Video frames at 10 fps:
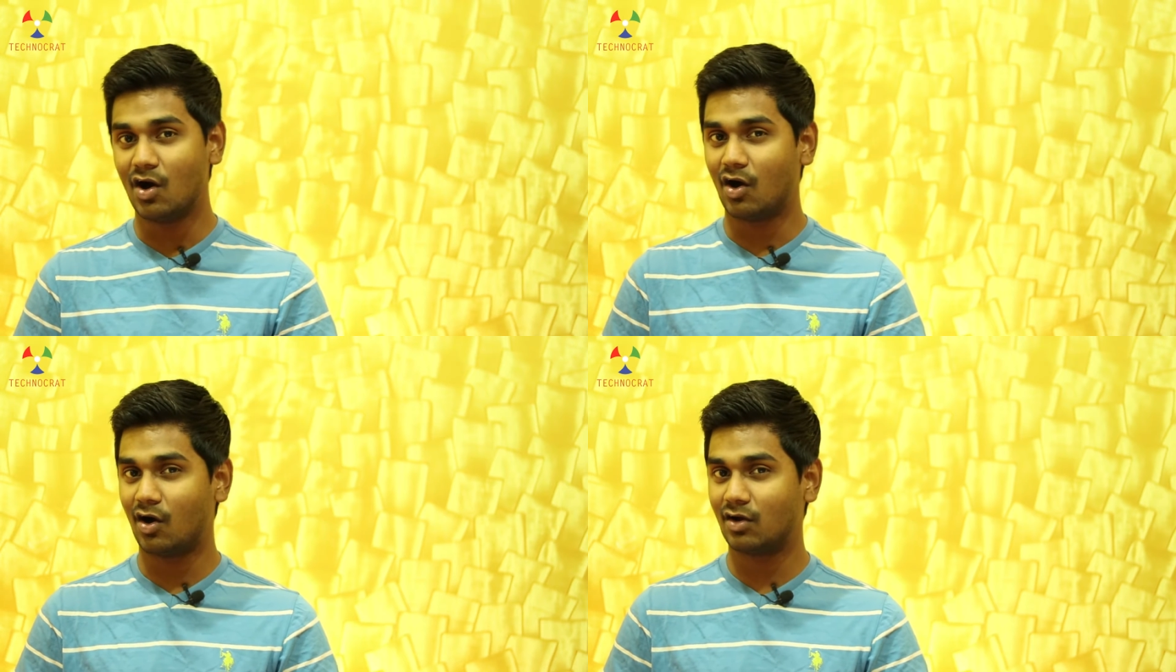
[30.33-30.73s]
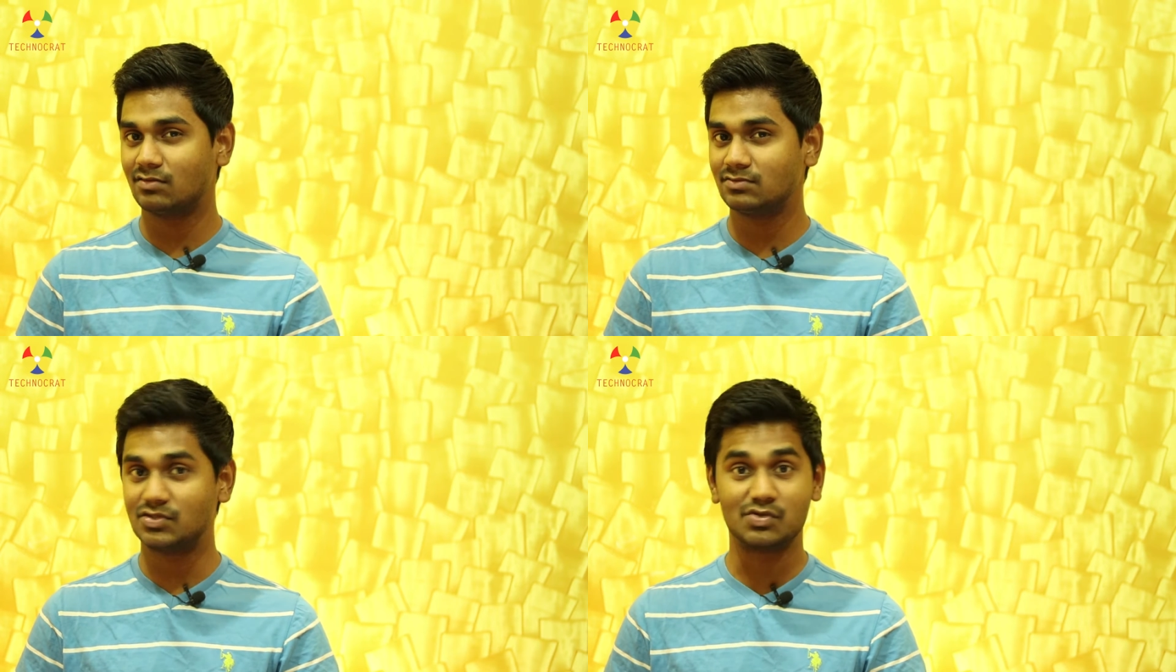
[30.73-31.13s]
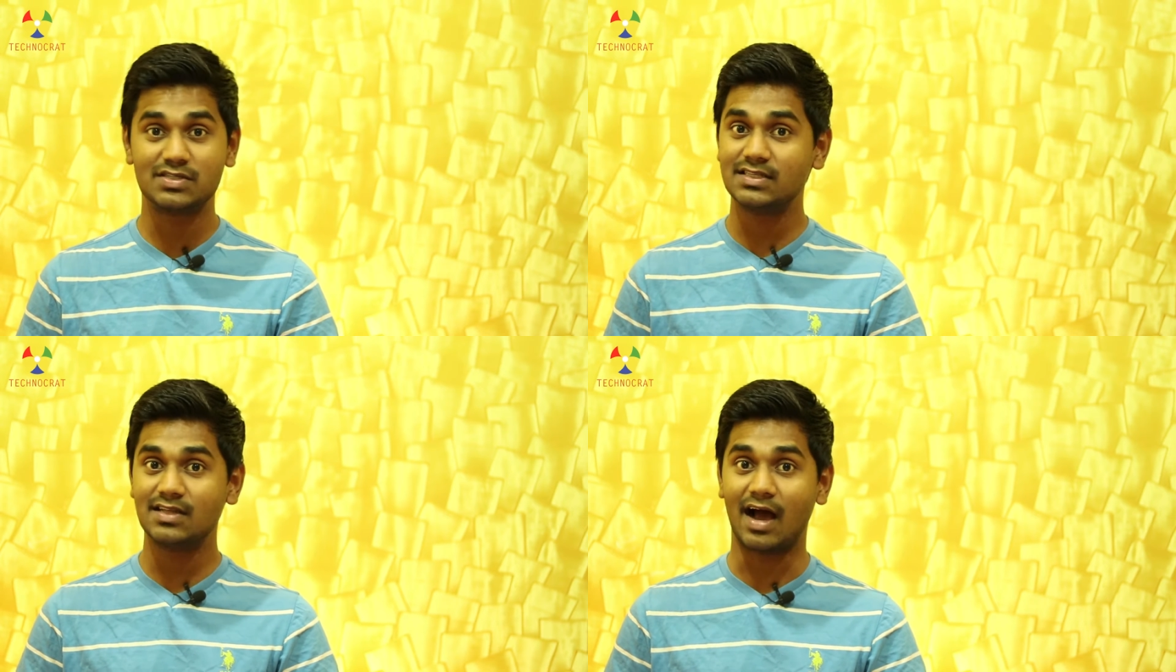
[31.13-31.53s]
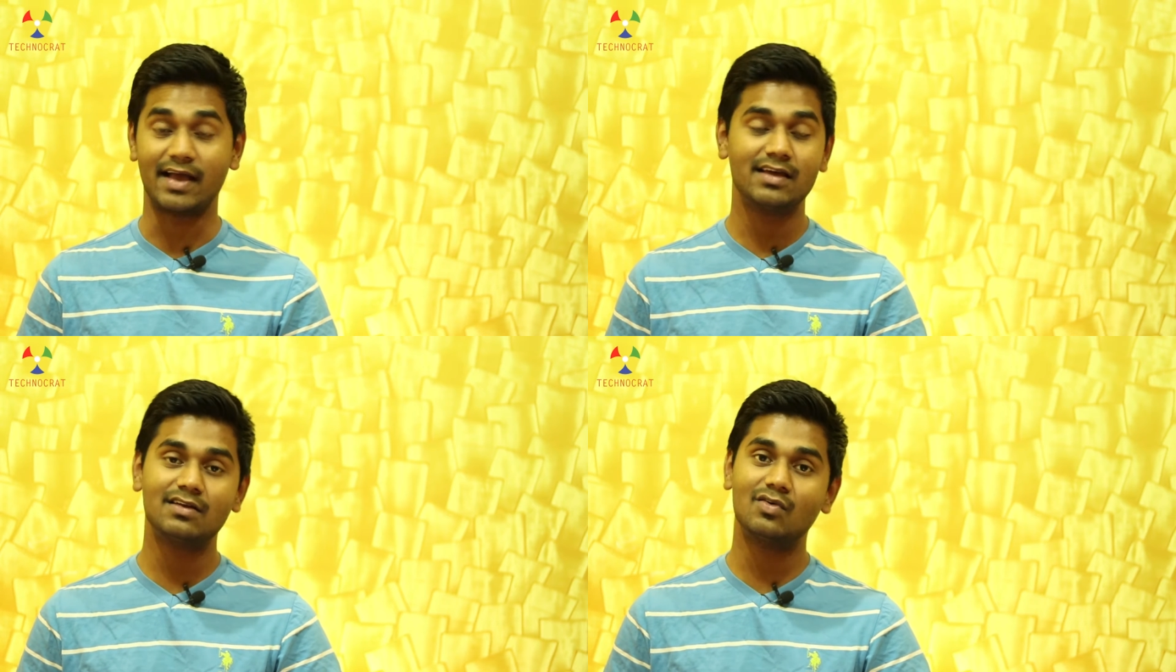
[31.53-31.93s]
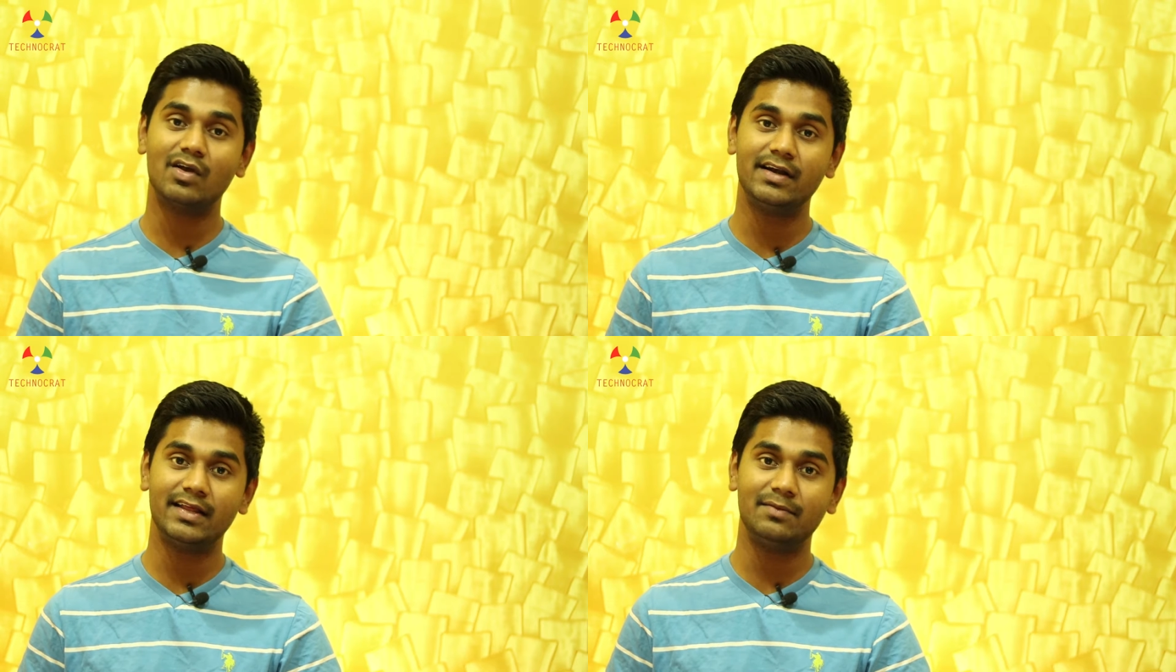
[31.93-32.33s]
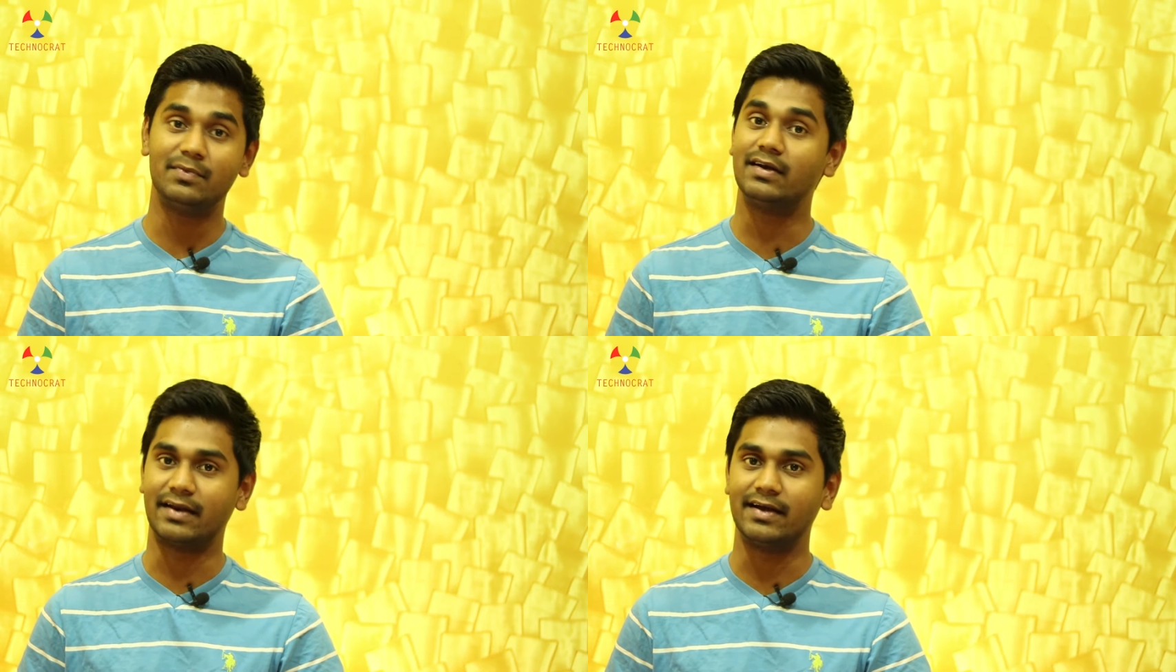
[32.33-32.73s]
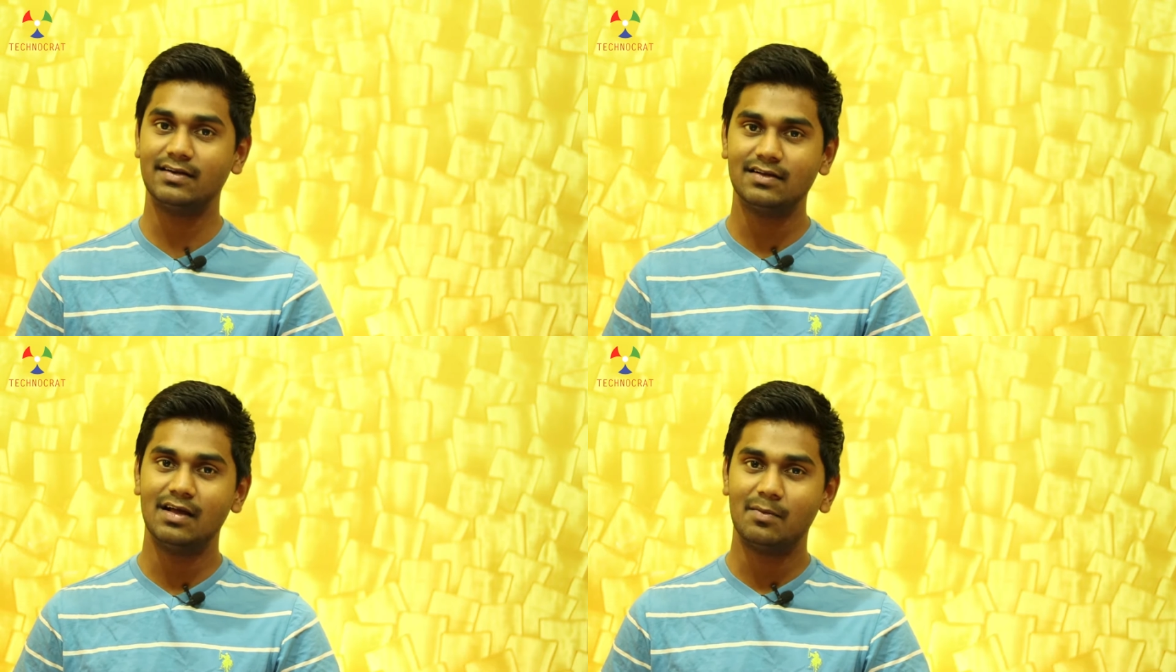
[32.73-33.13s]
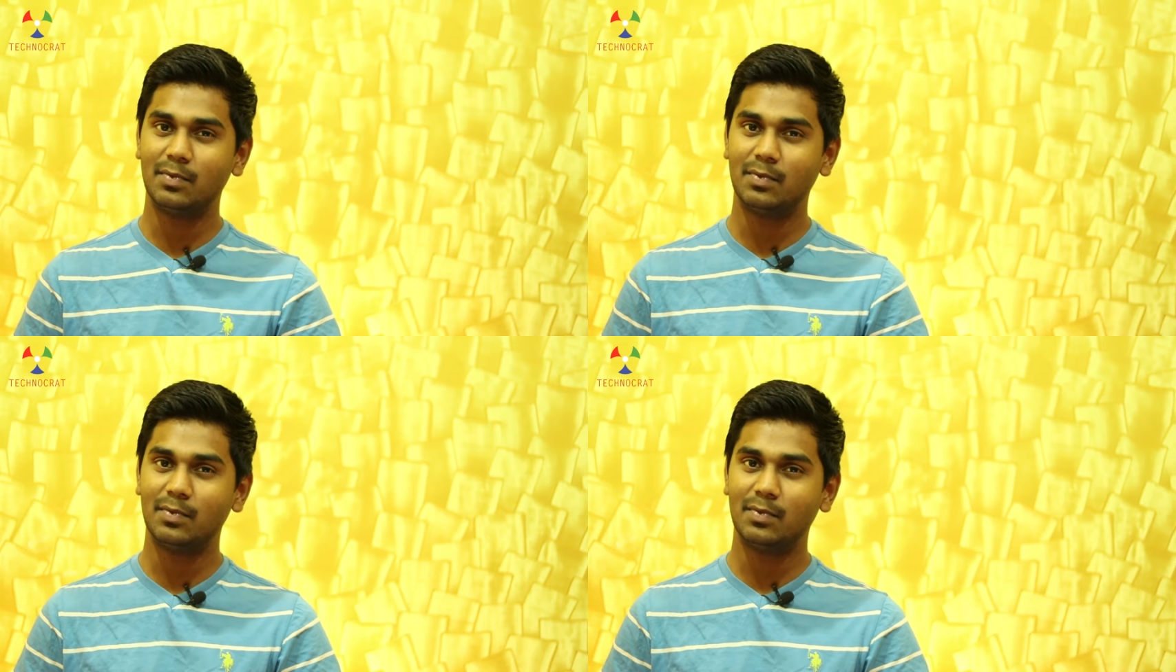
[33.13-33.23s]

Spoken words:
on choosing the higher quality bitrate.